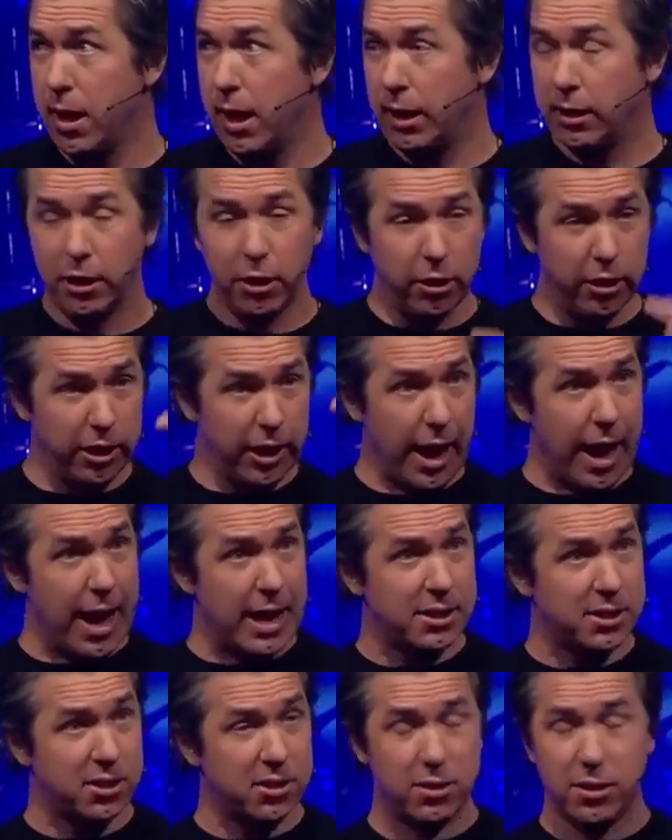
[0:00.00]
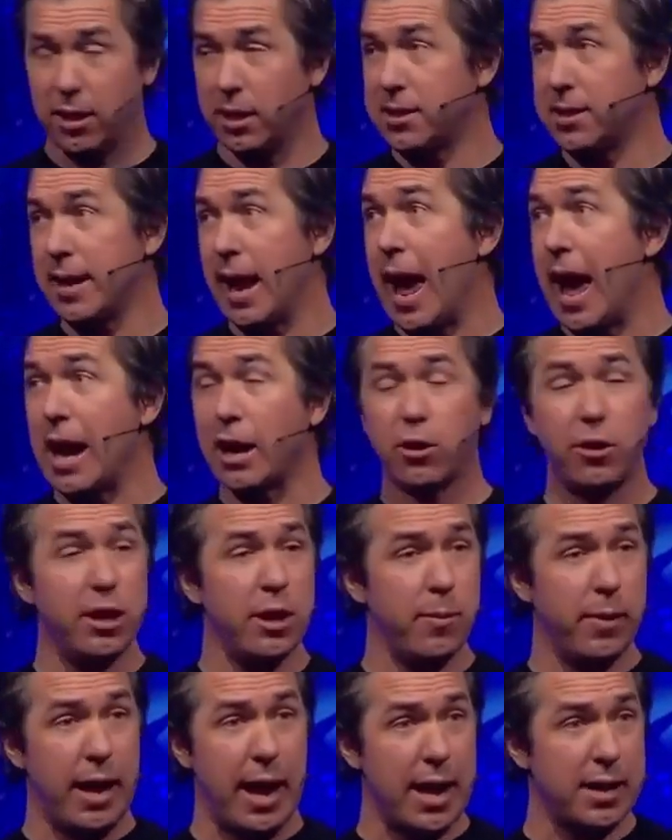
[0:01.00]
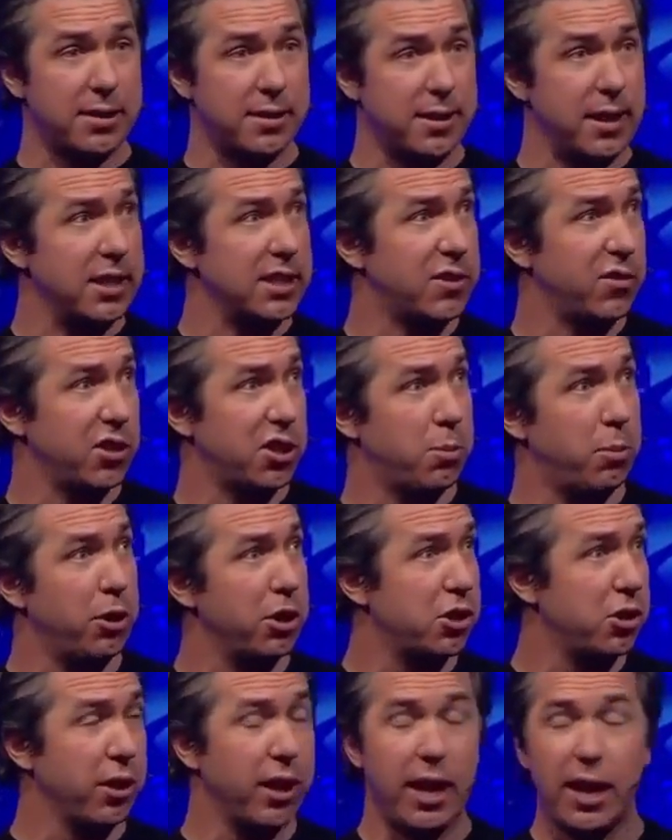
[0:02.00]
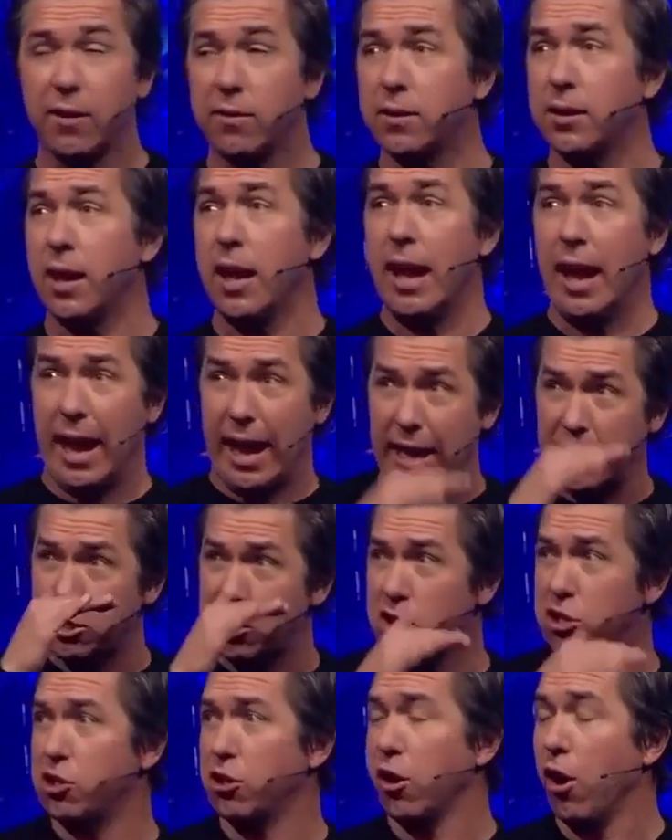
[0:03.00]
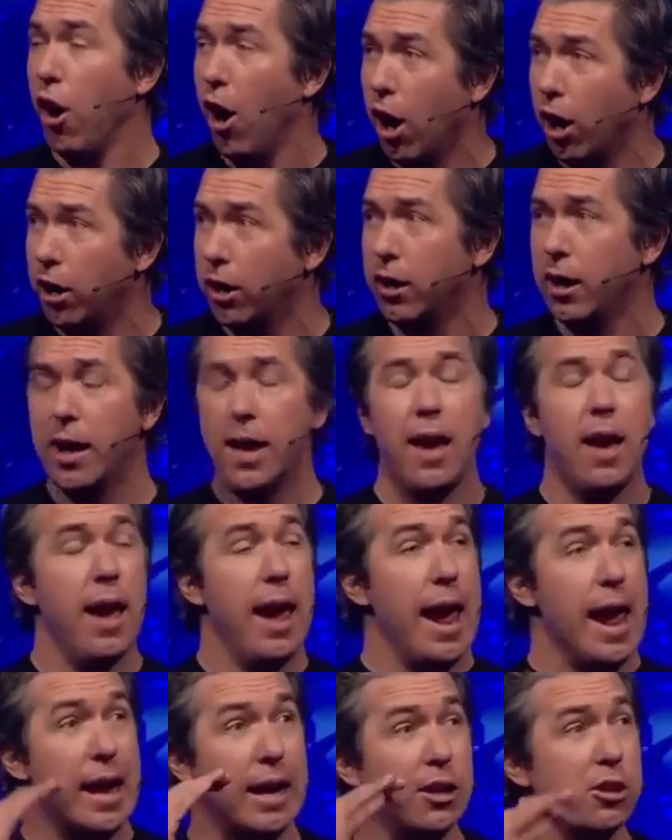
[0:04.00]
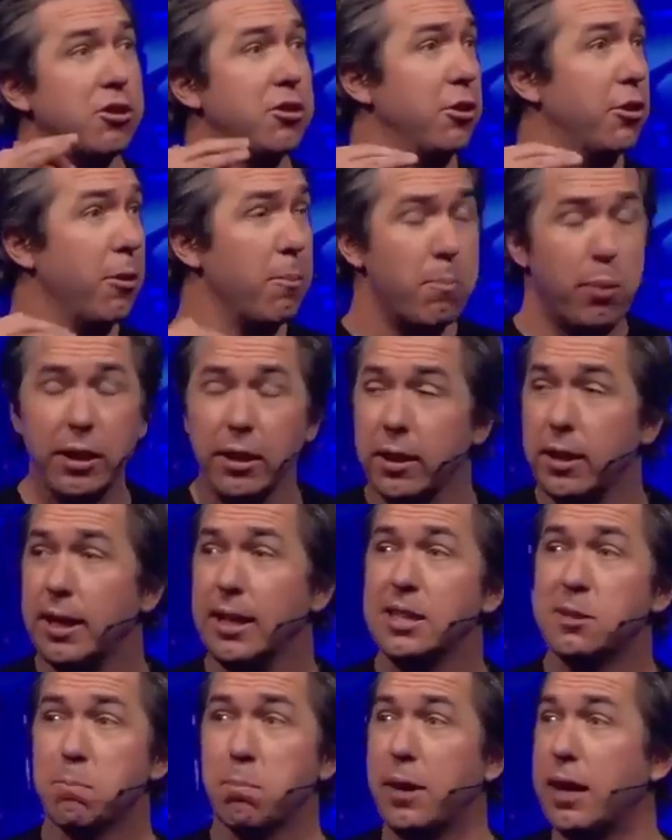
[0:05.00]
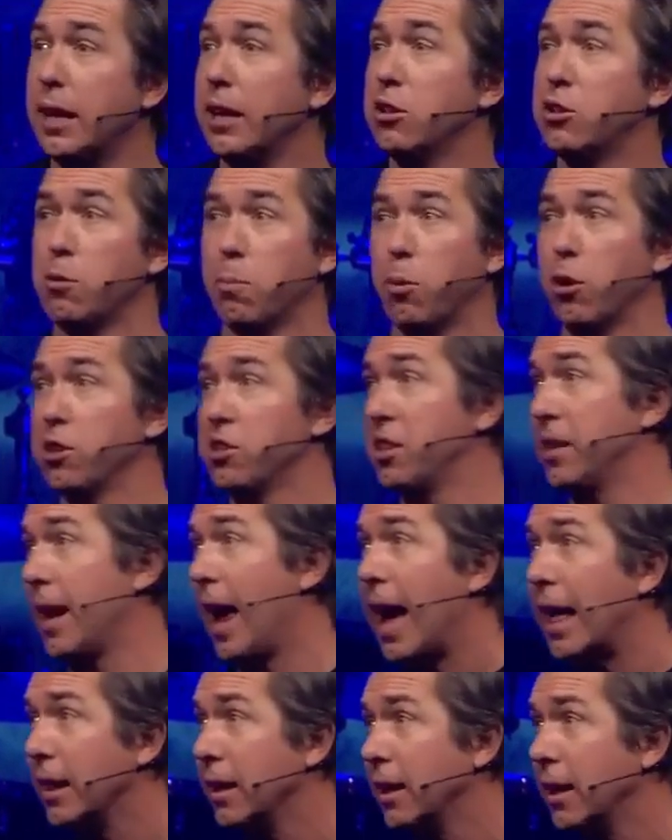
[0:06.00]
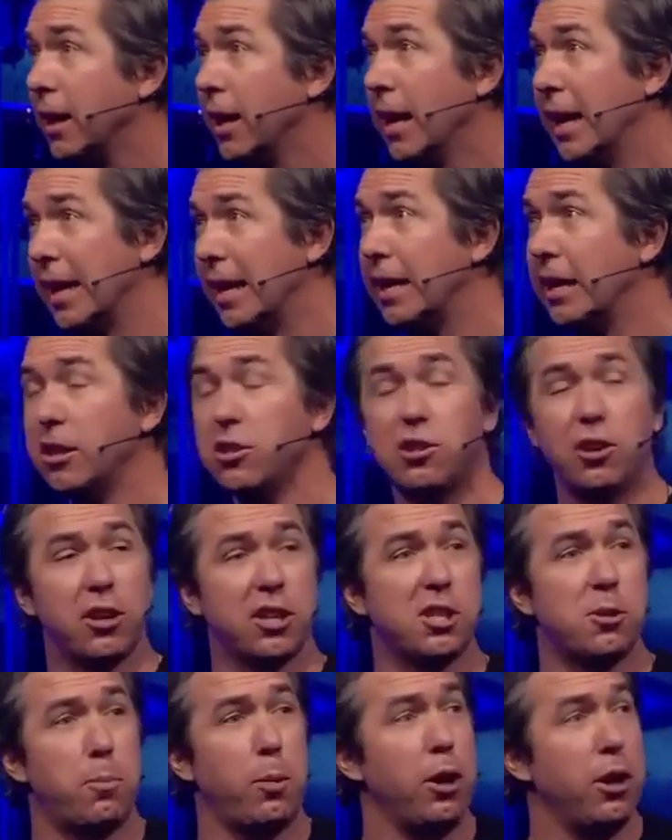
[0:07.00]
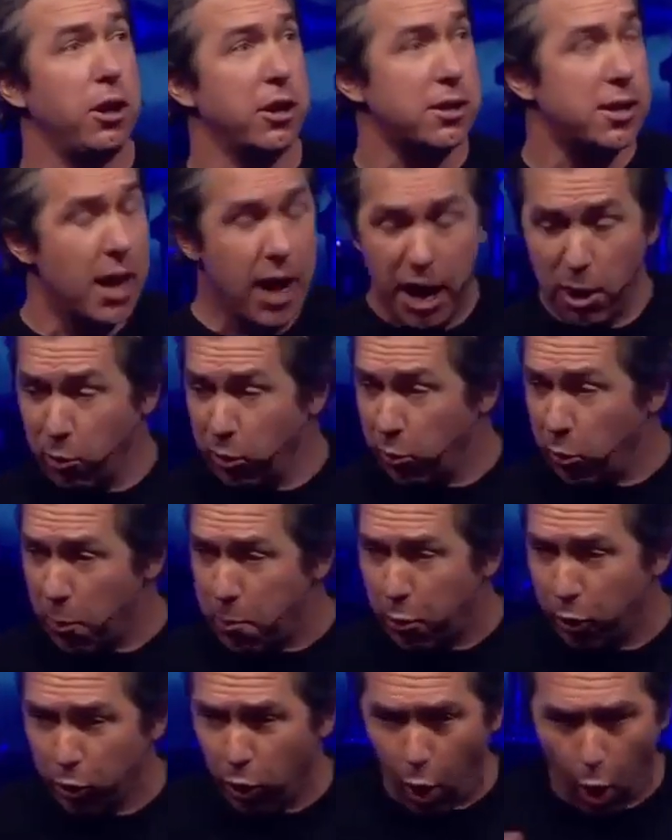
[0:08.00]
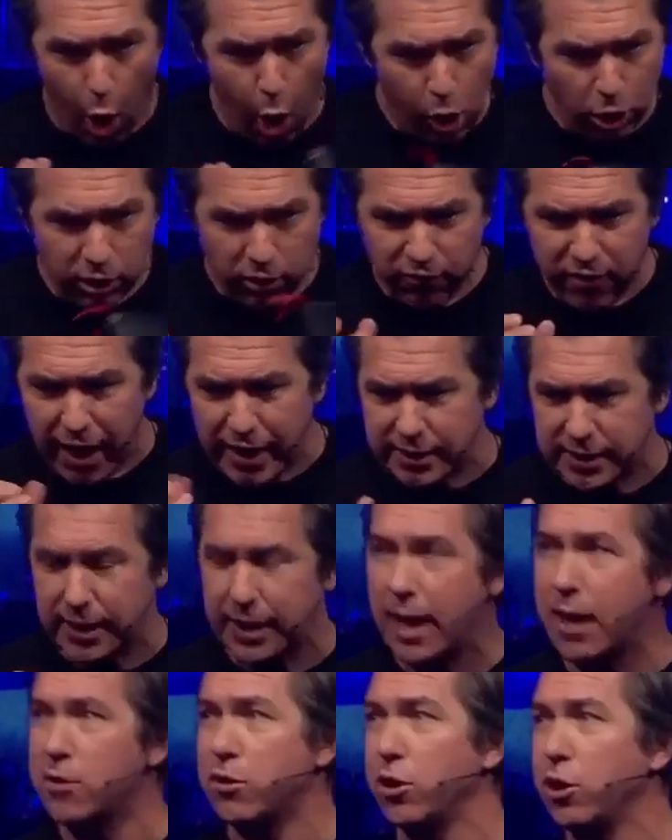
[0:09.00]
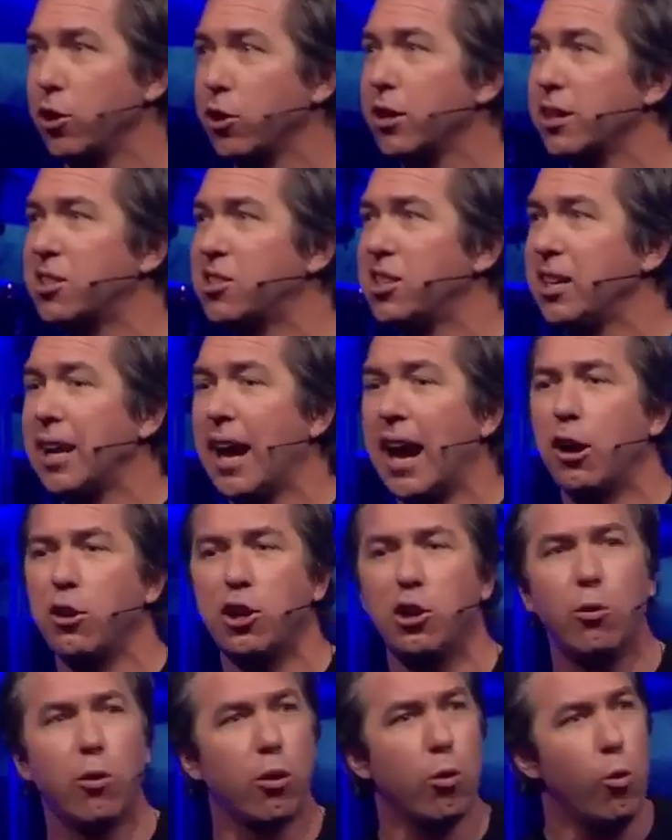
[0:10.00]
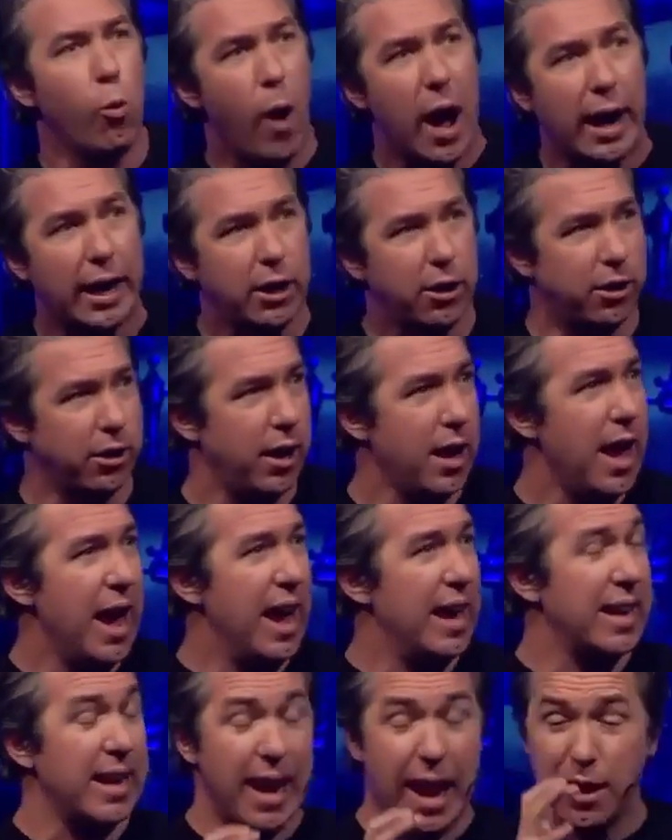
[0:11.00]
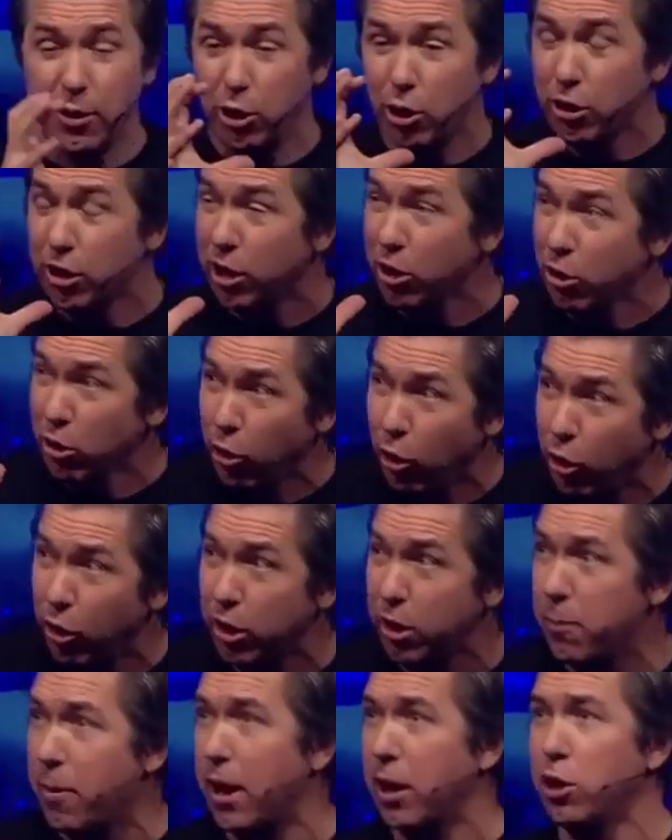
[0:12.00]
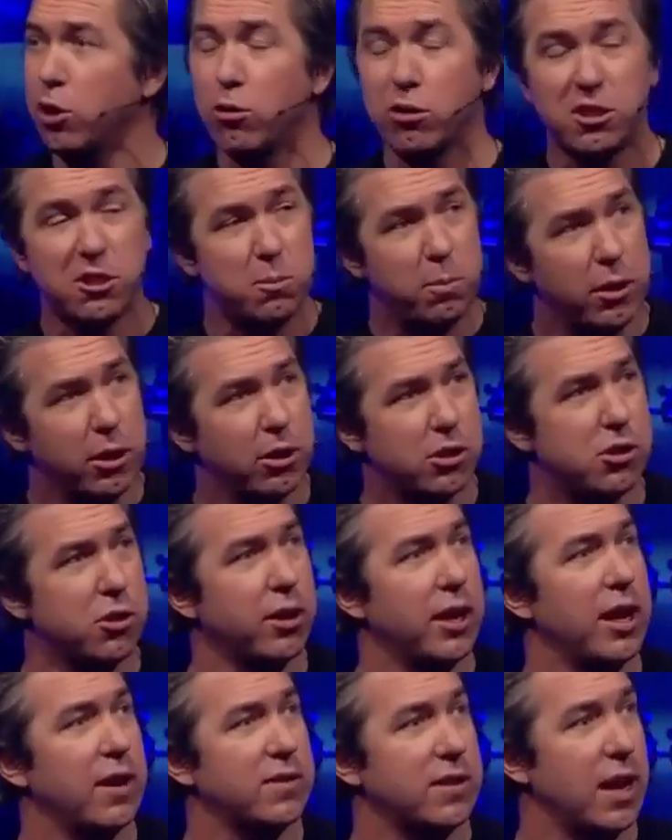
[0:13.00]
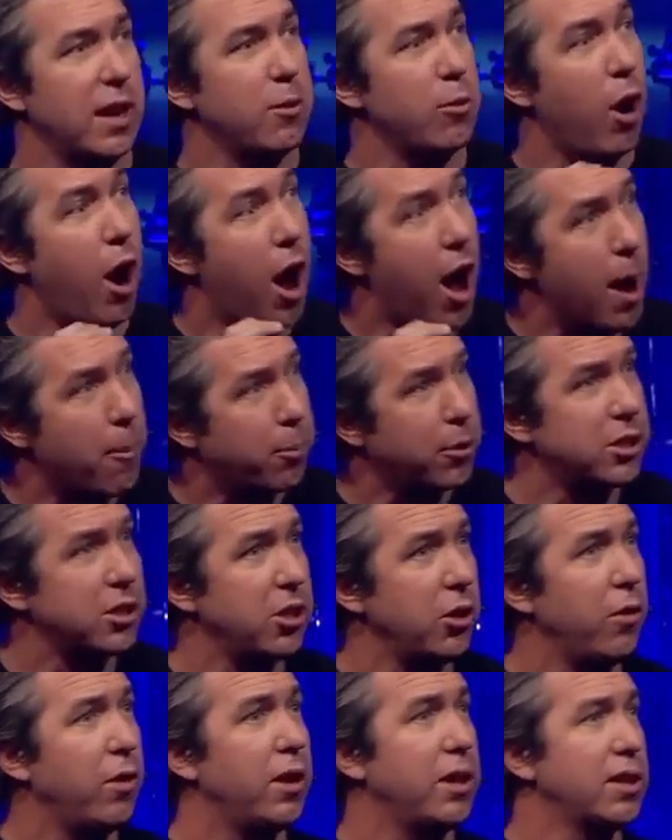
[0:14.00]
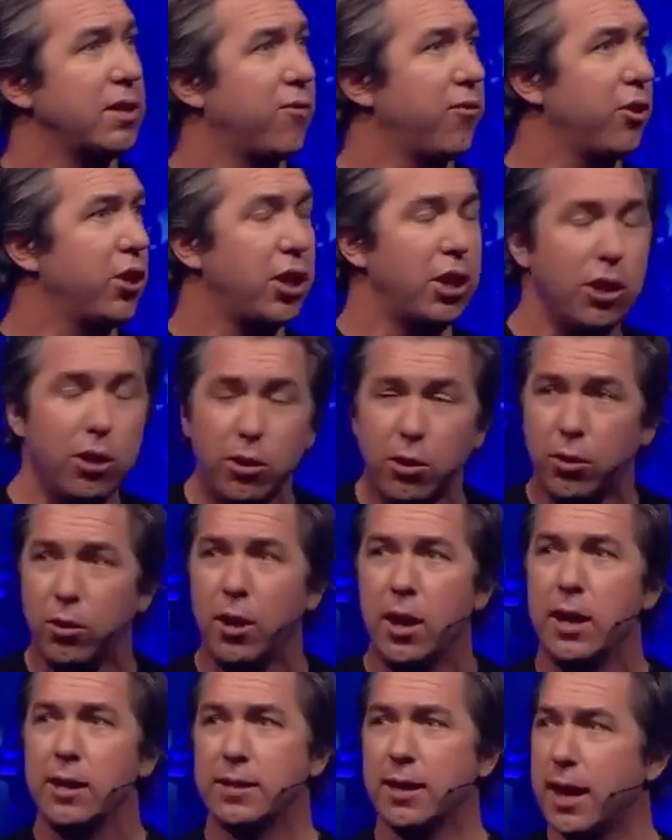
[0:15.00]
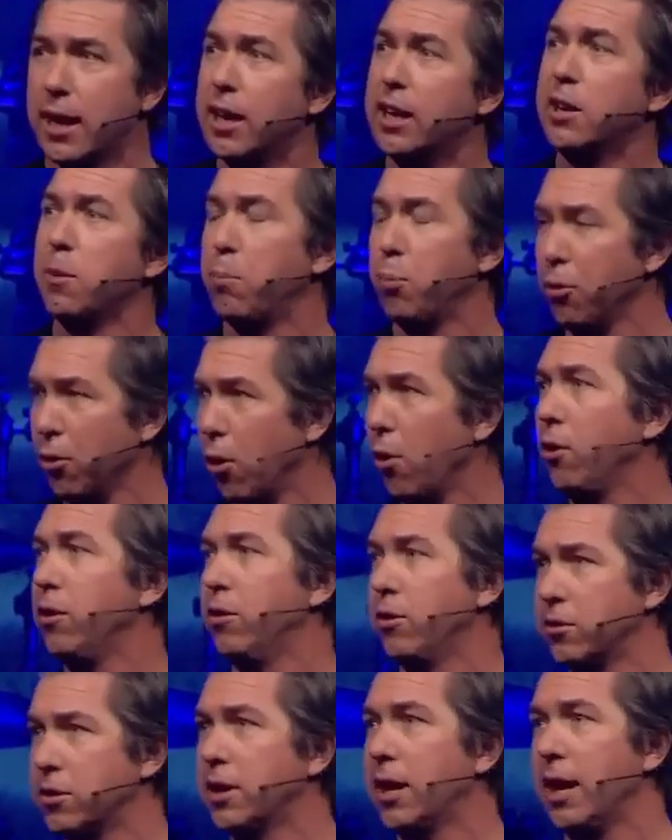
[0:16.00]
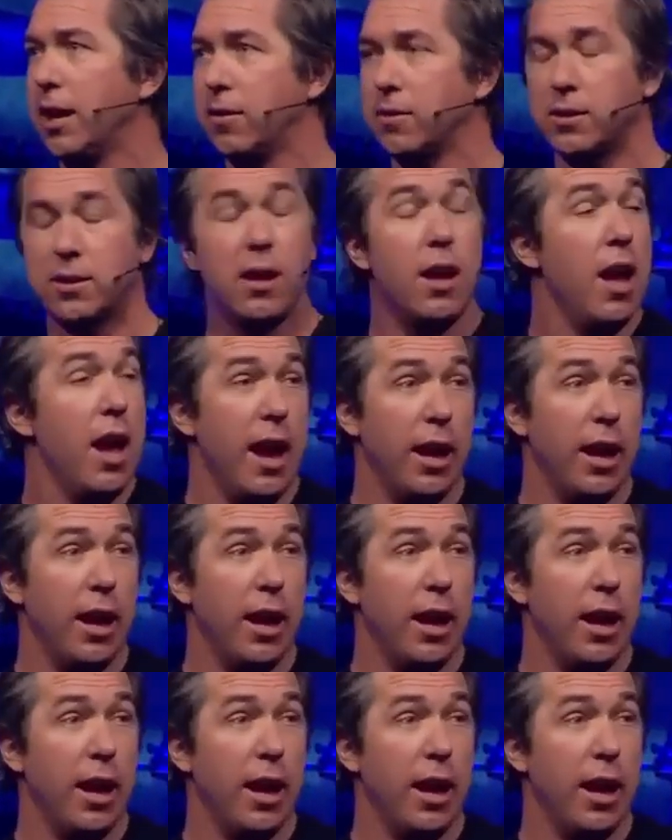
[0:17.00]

And literally, S, it's an acronym, and S stands for spiritual gift, H is your heart, a is your abilities, P is your personality, E is your experience. And when we put all of that together, you're gonna see how you are wired and, and you're gonna learn about your spiritual gifts and opportunities for you to kind of deploy those gifts.